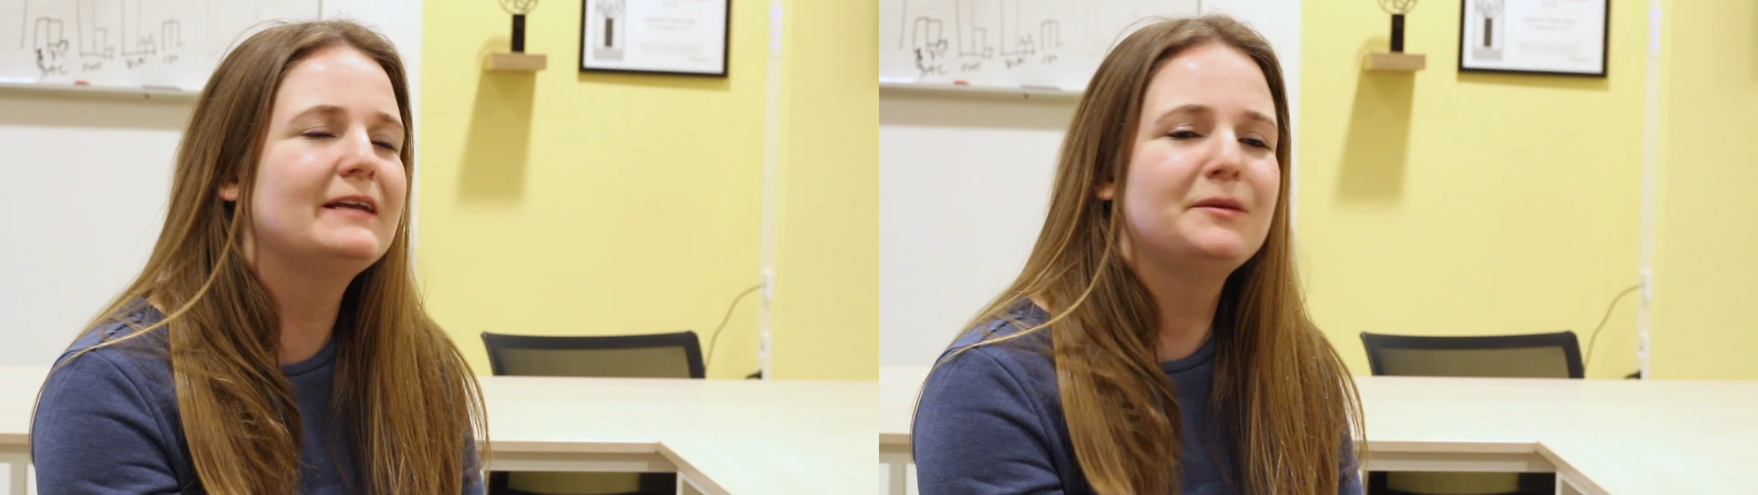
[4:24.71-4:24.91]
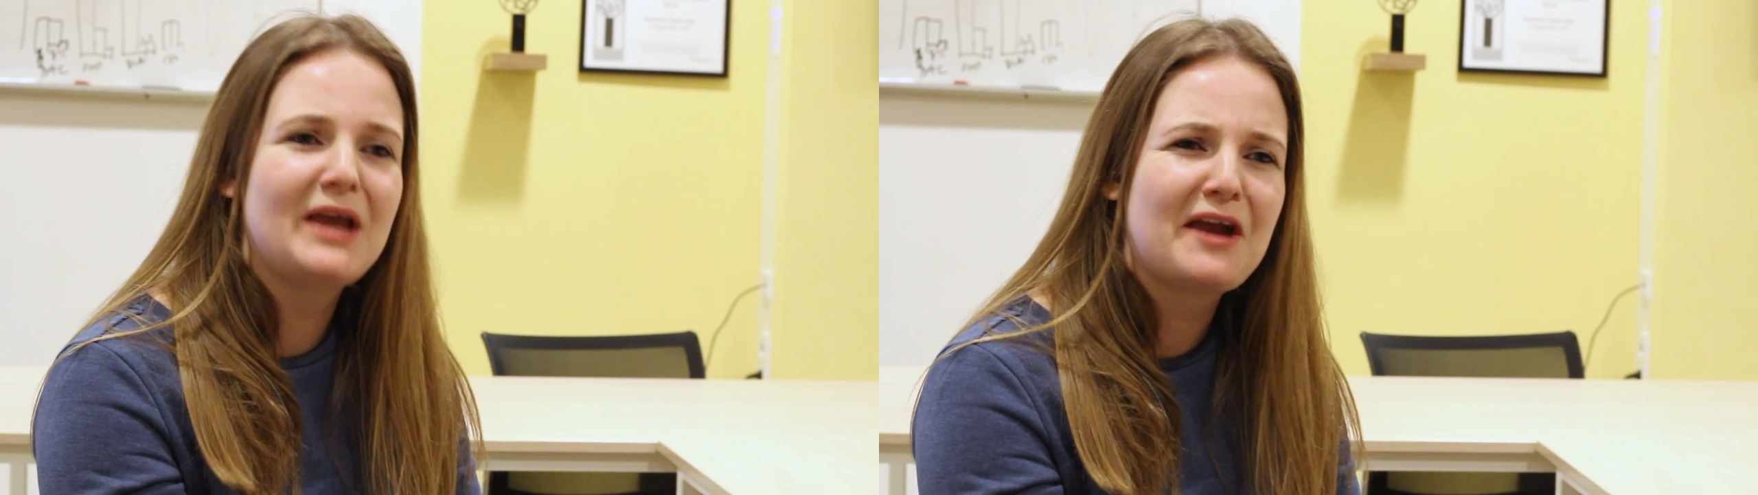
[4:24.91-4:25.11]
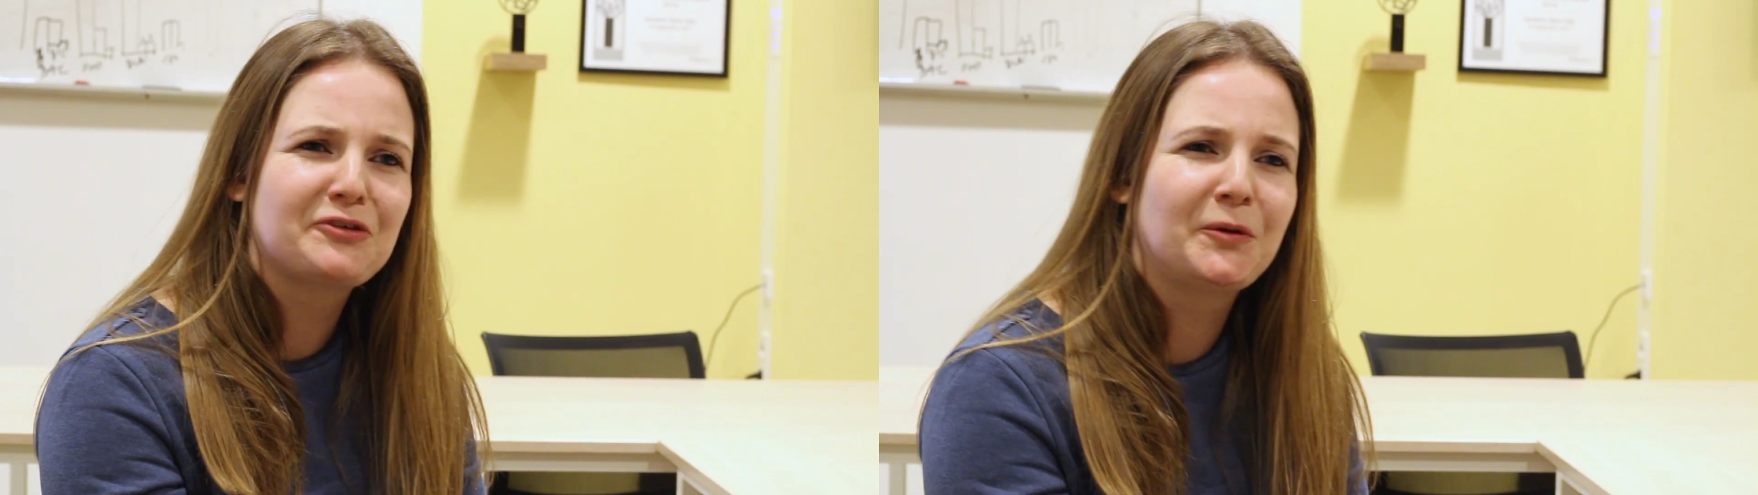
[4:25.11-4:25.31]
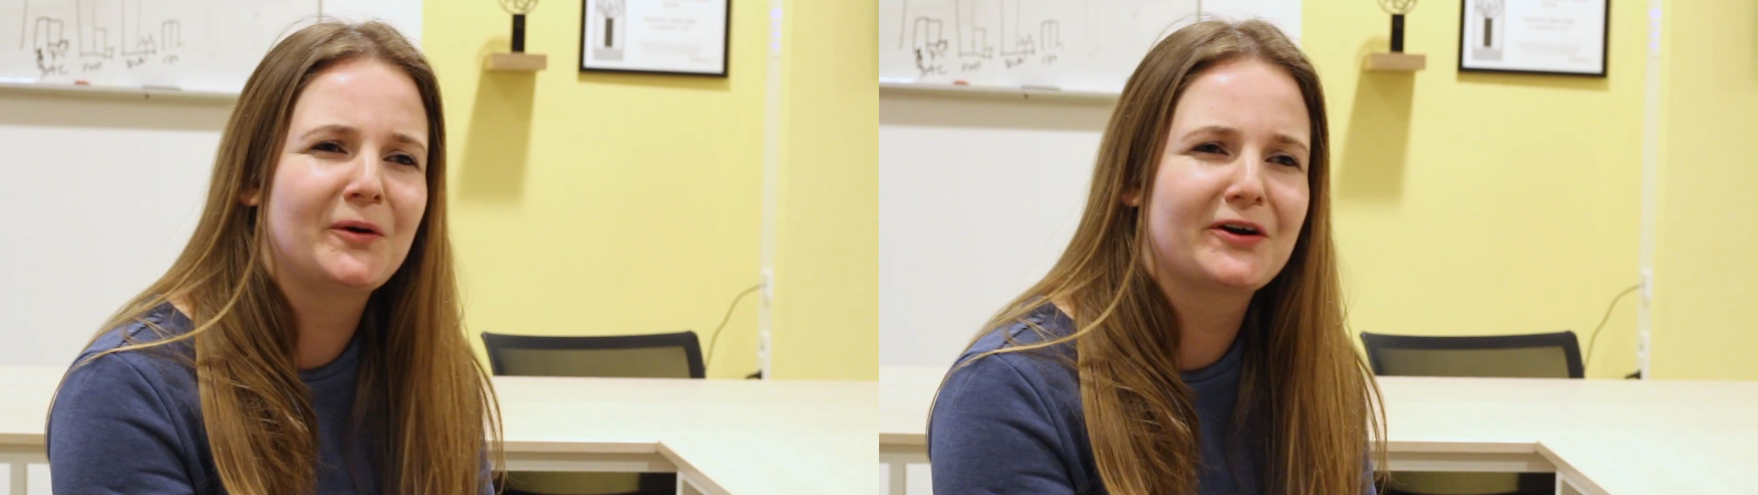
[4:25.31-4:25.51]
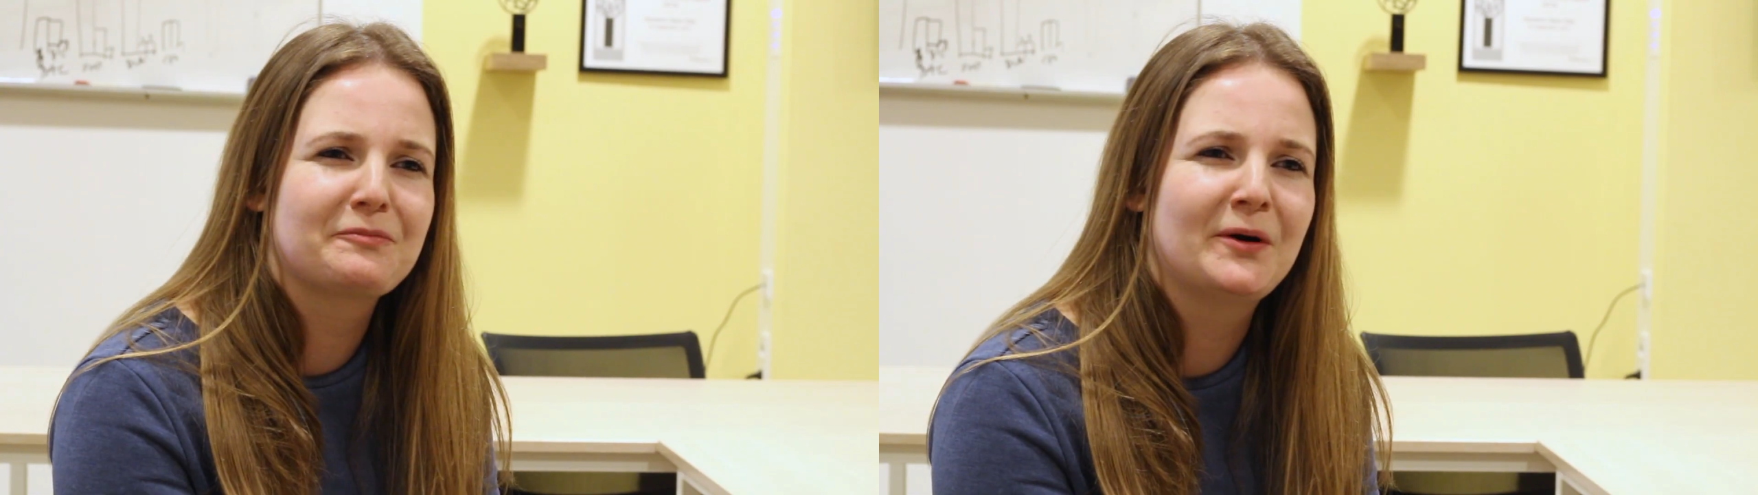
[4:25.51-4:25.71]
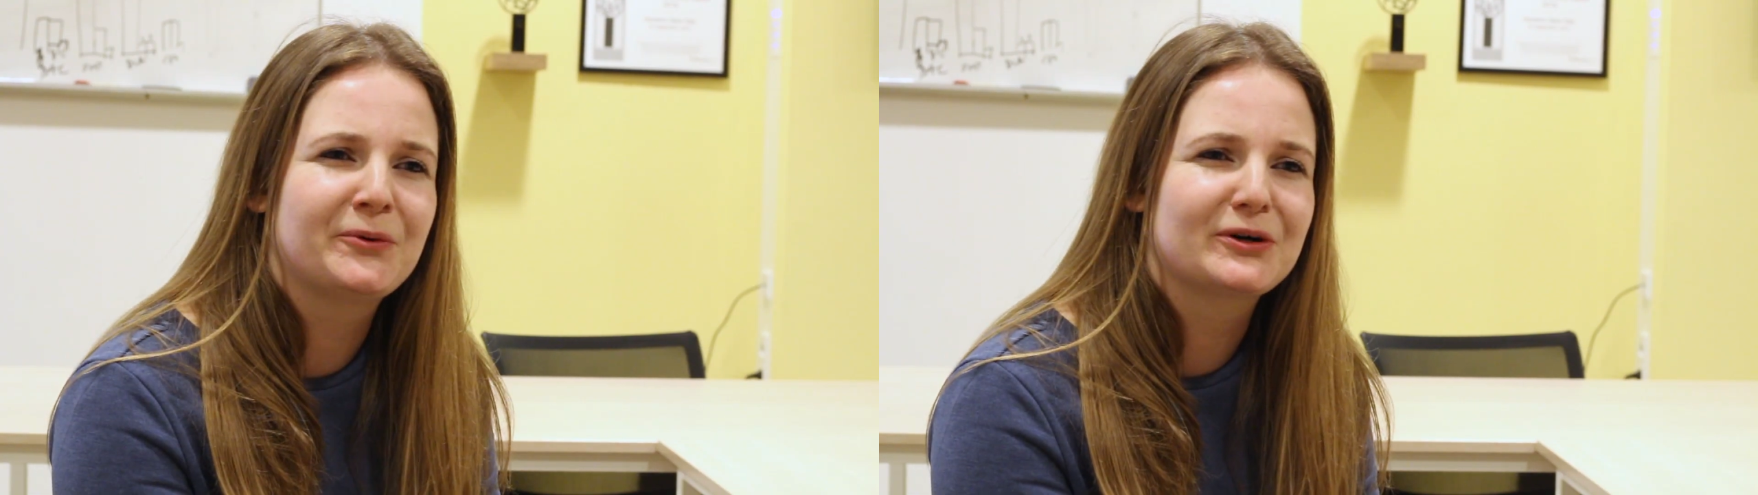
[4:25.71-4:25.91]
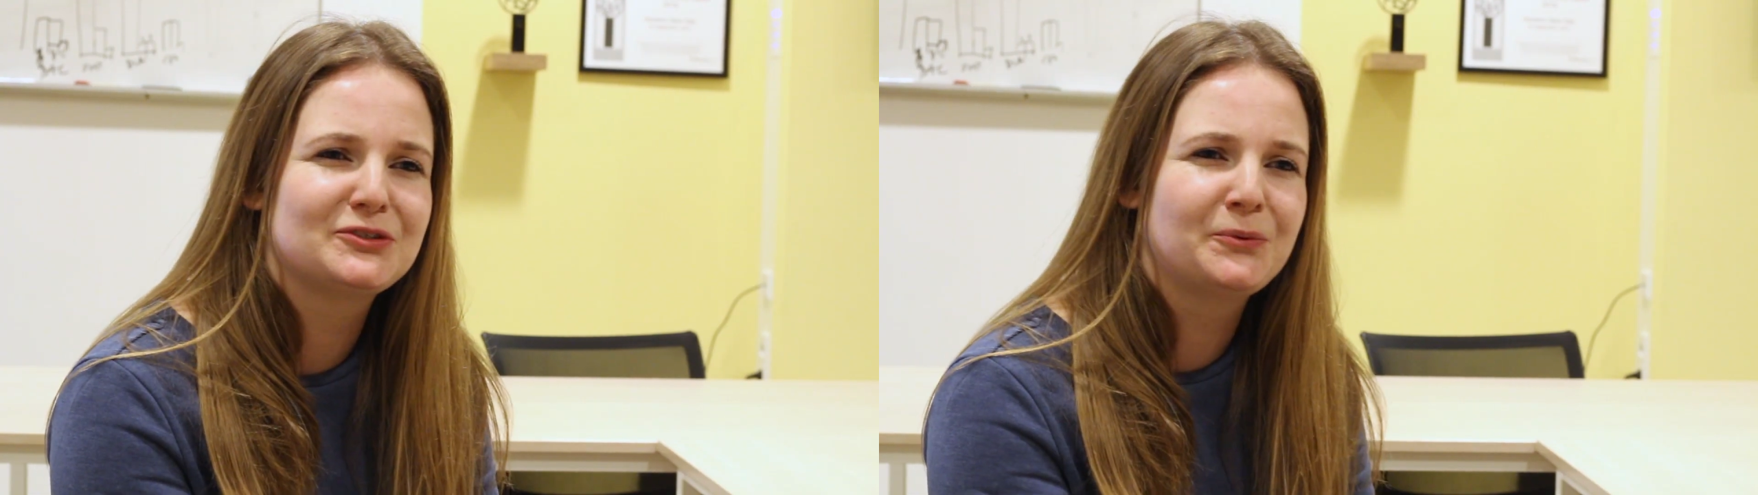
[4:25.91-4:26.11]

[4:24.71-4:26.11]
the behavioral part of my work.